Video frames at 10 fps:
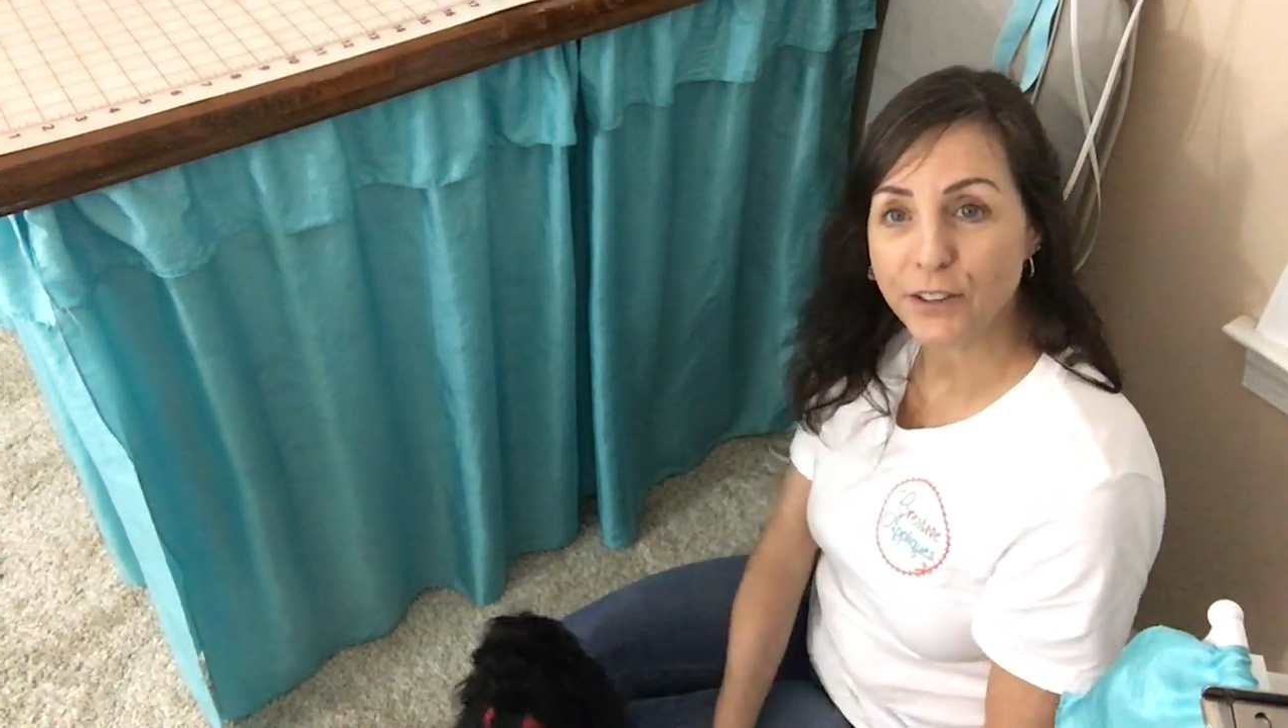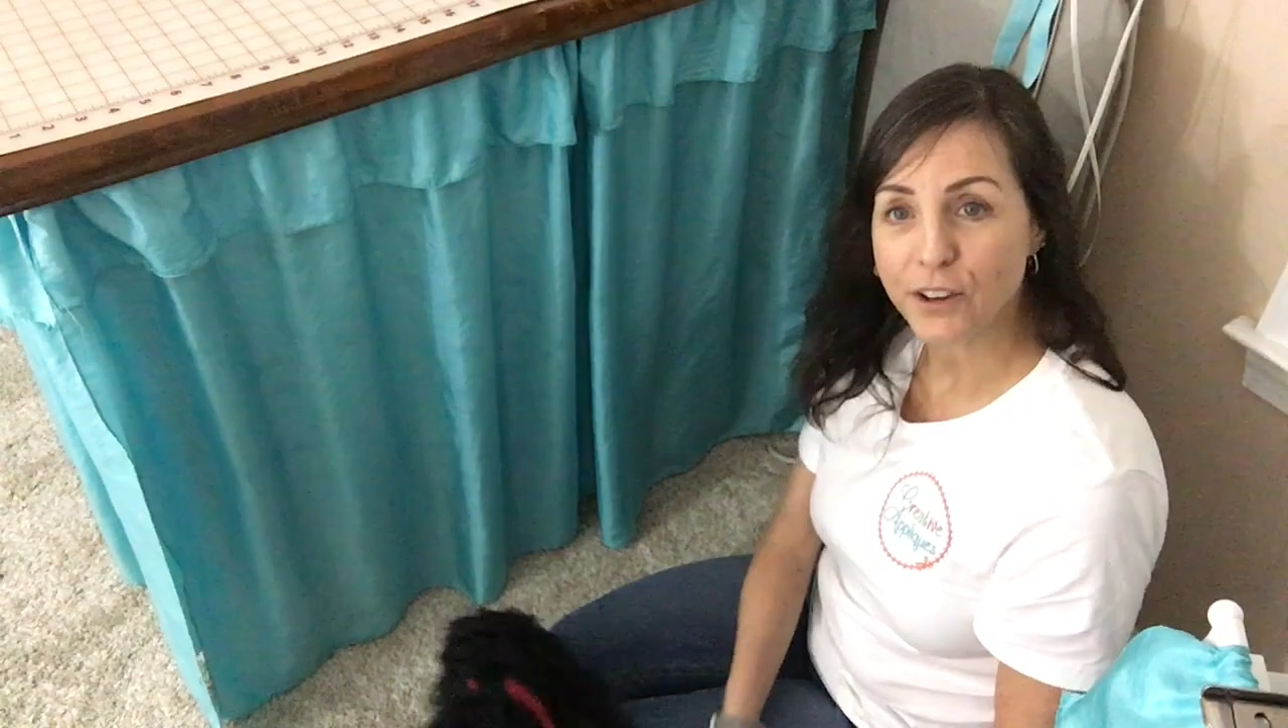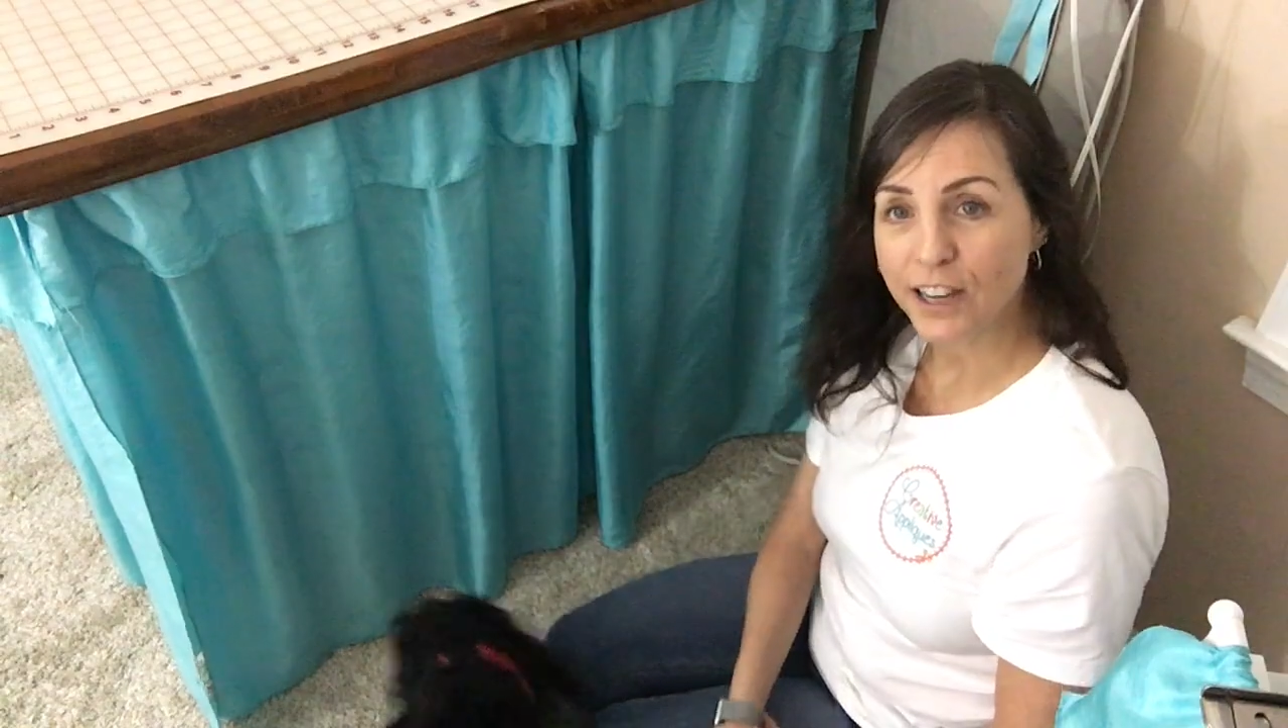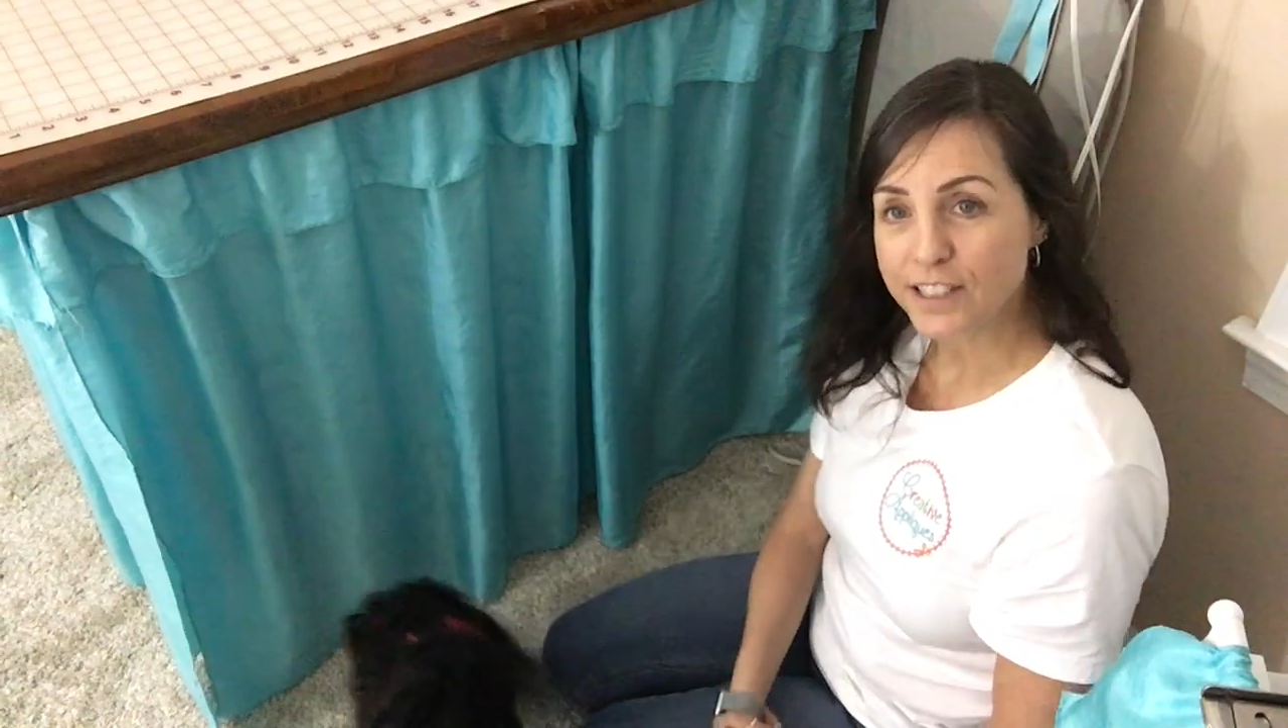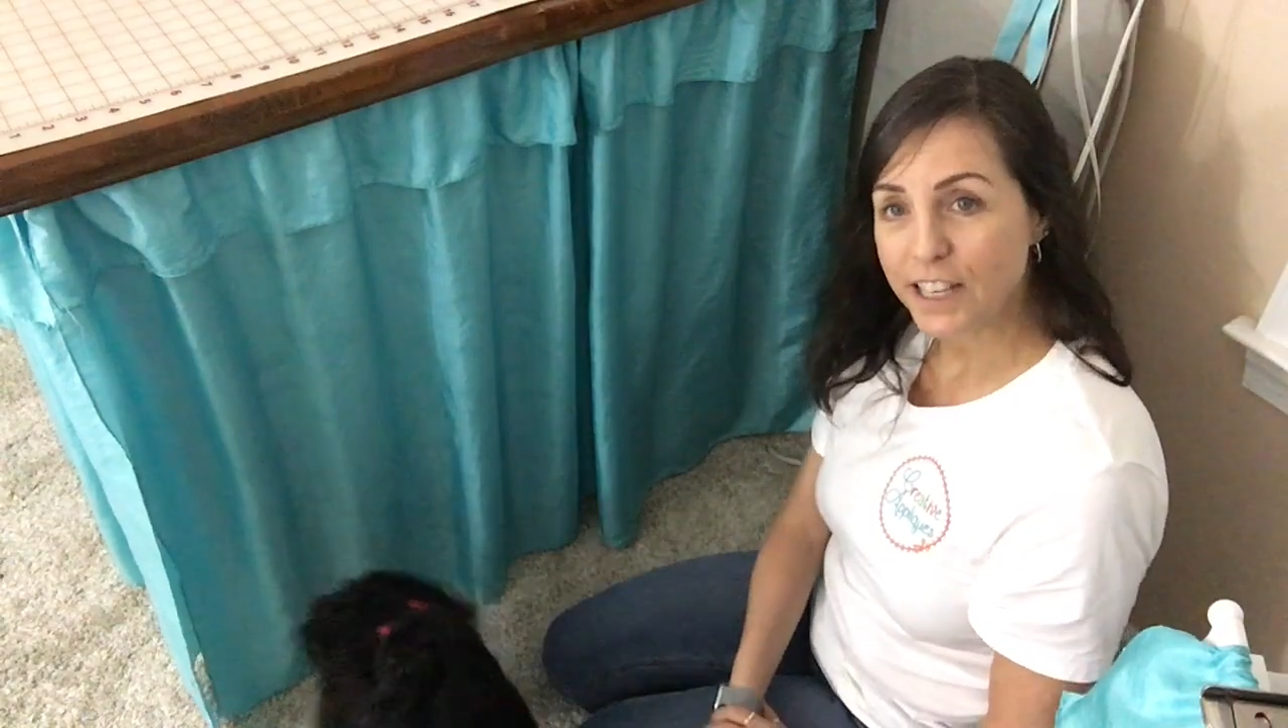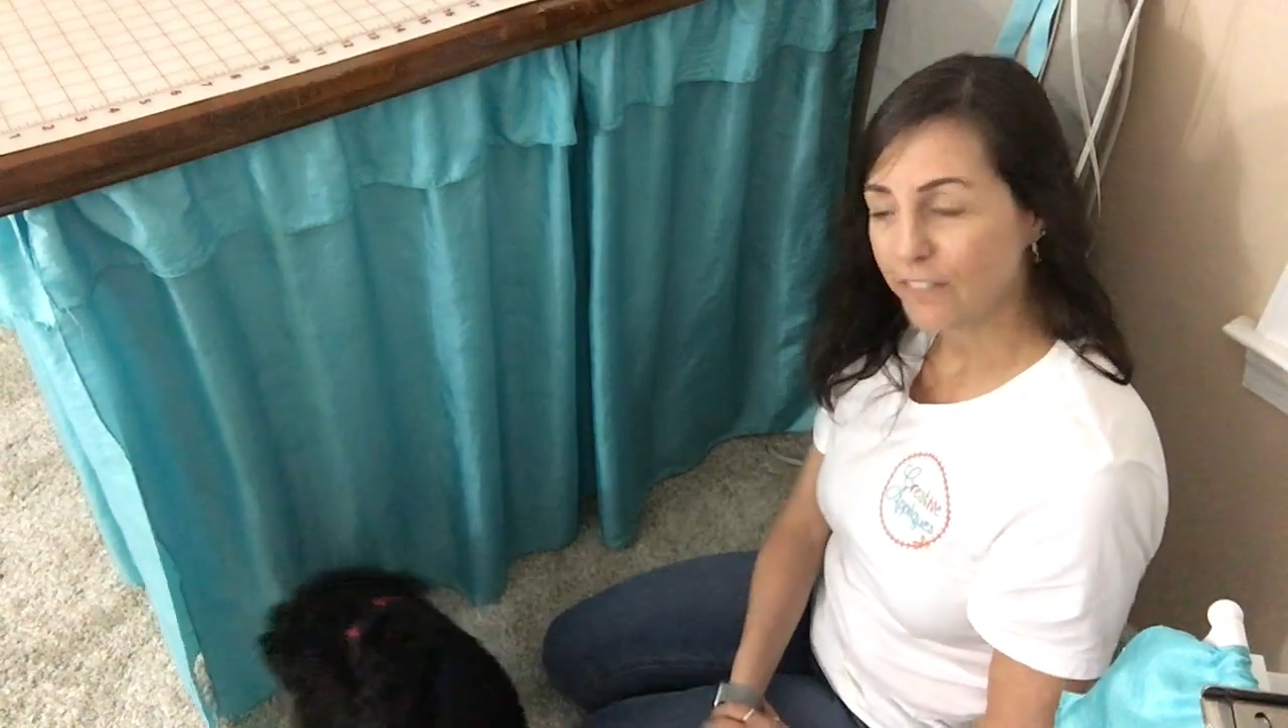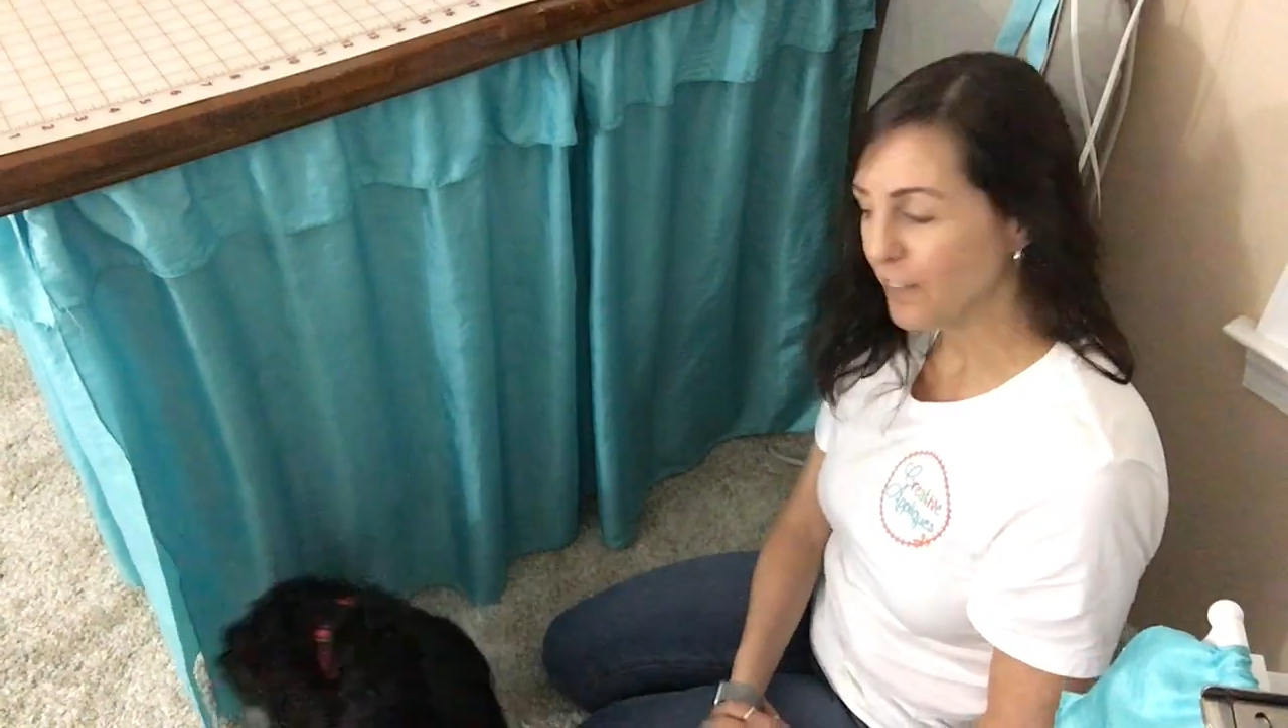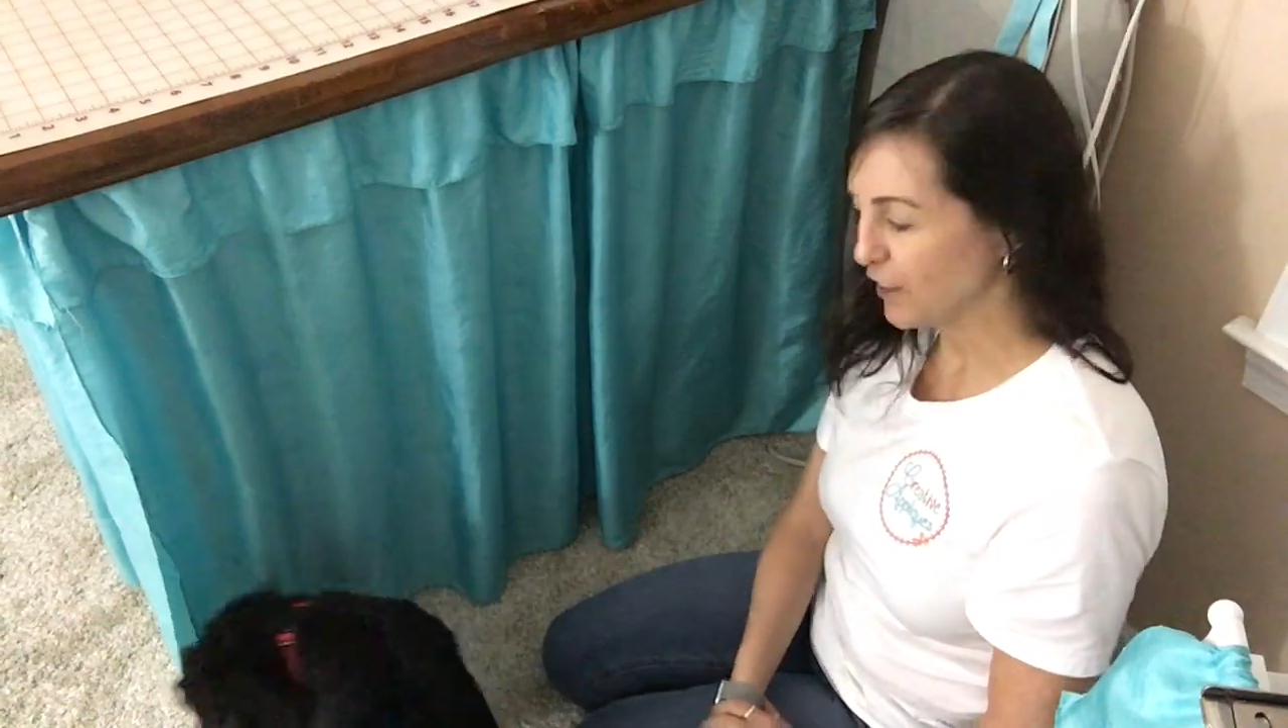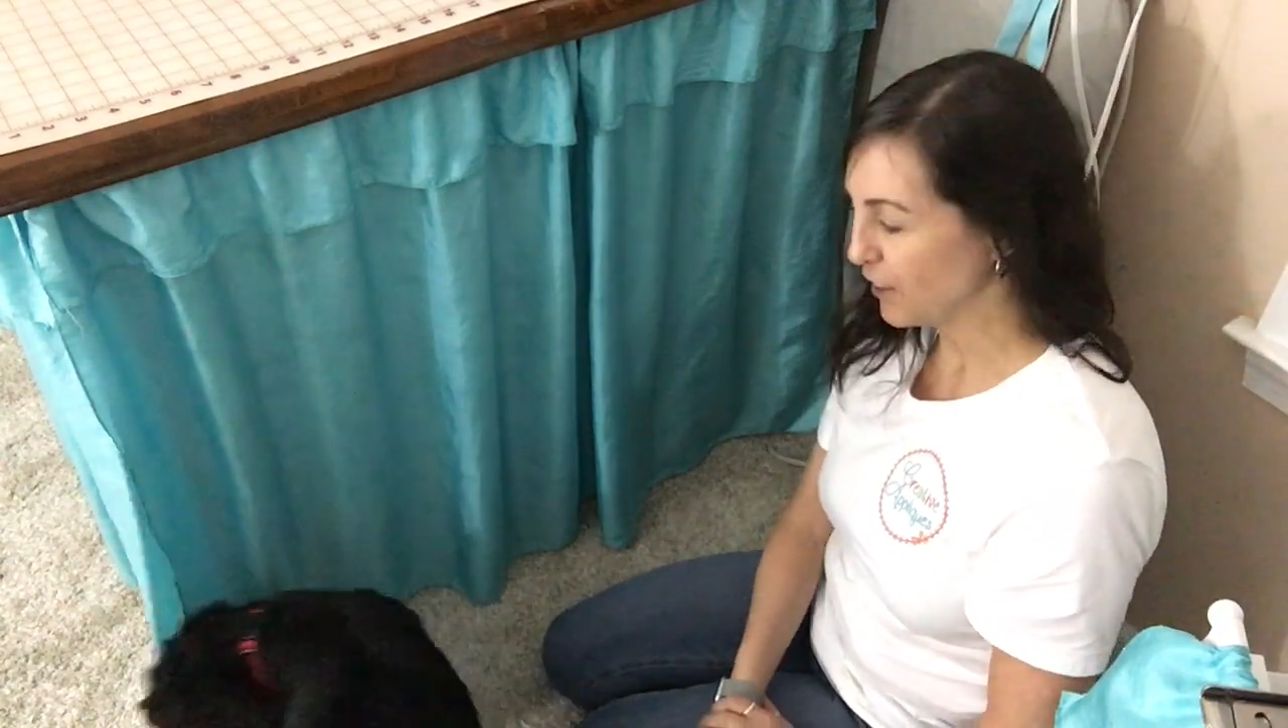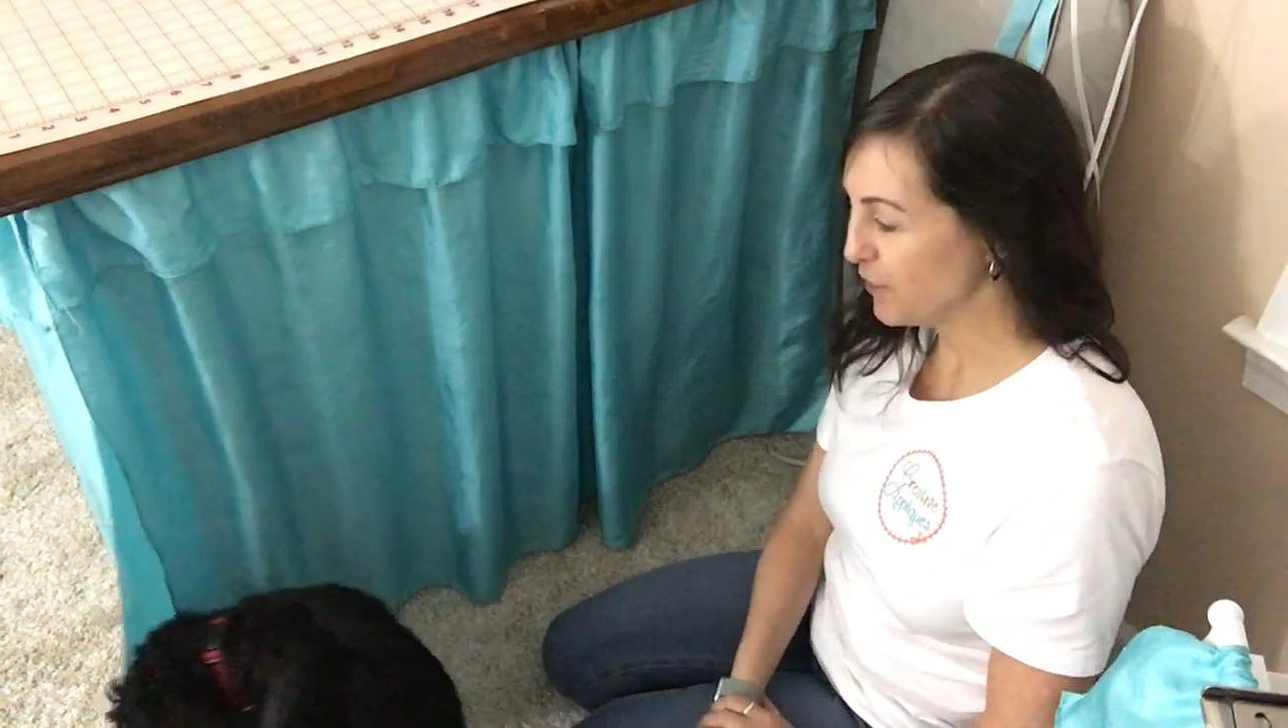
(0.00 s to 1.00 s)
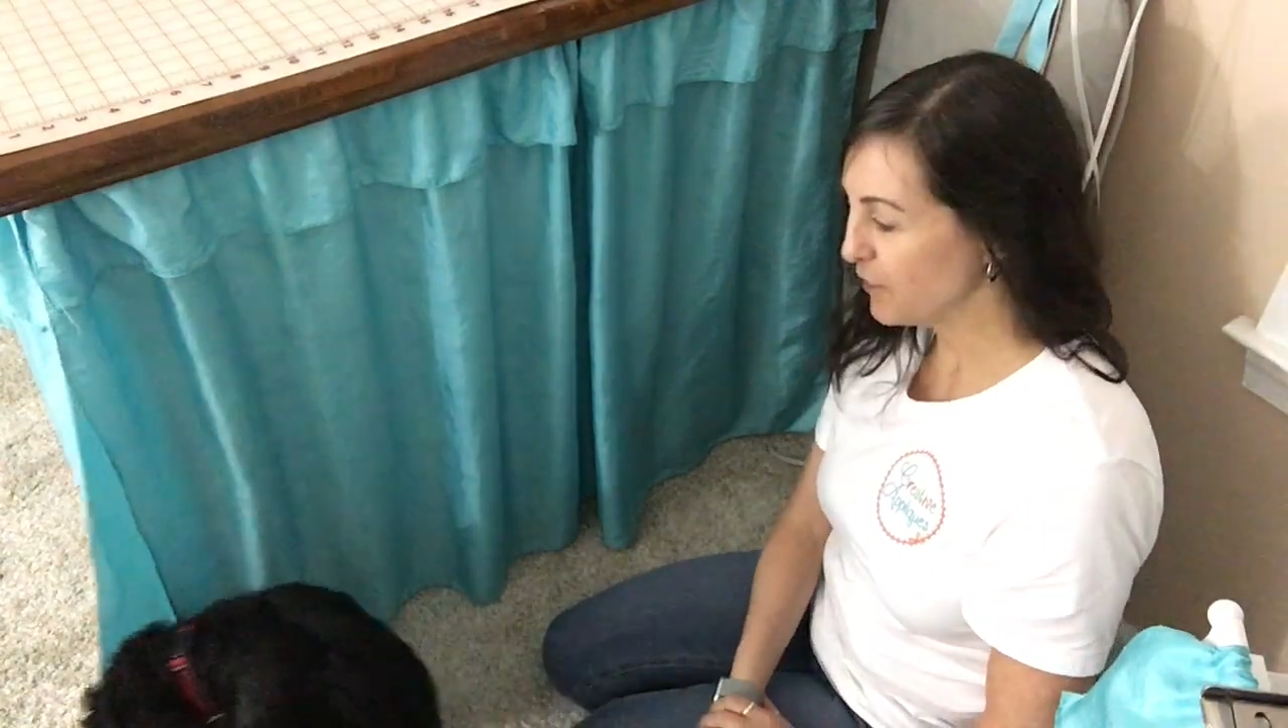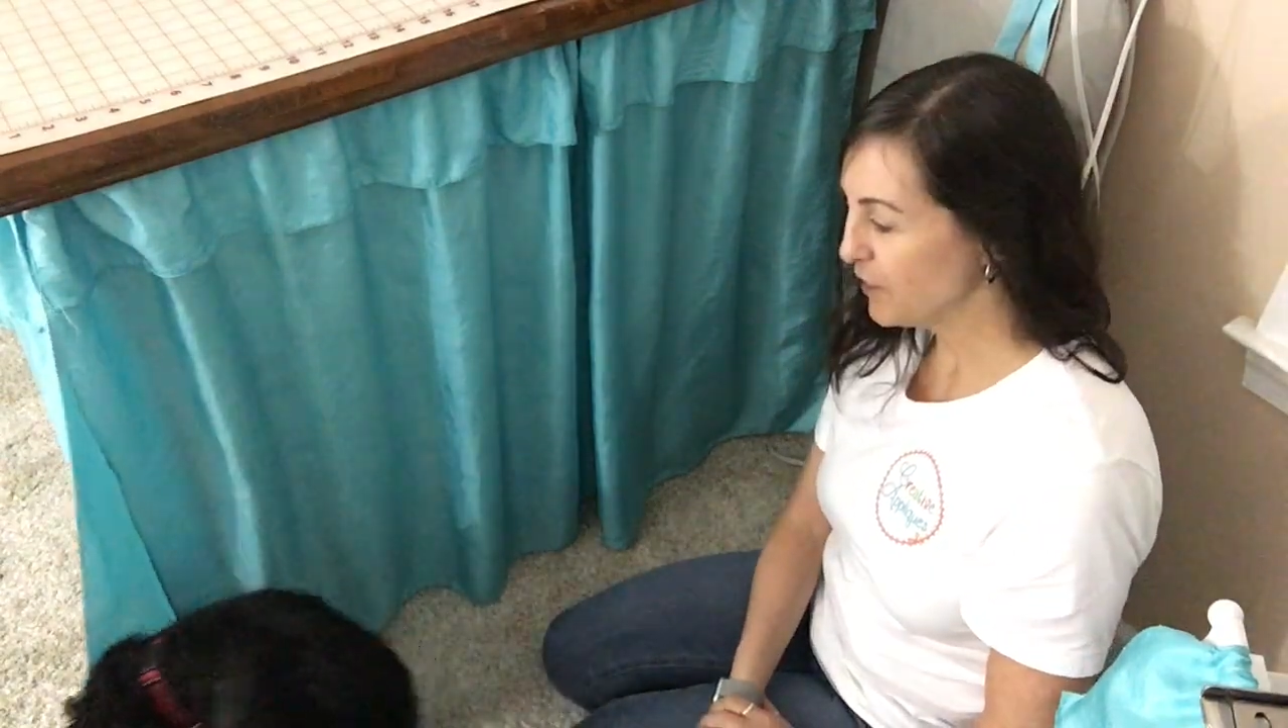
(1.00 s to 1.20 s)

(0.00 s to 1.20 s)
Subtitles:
new content for you